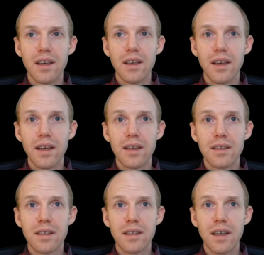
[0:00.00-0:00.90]

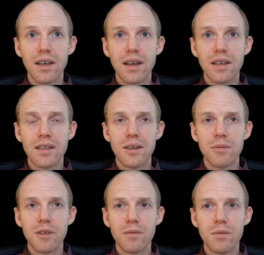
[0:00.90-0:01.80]
And I got a
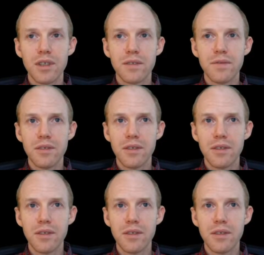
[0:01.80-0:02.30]
demo of BenchVue.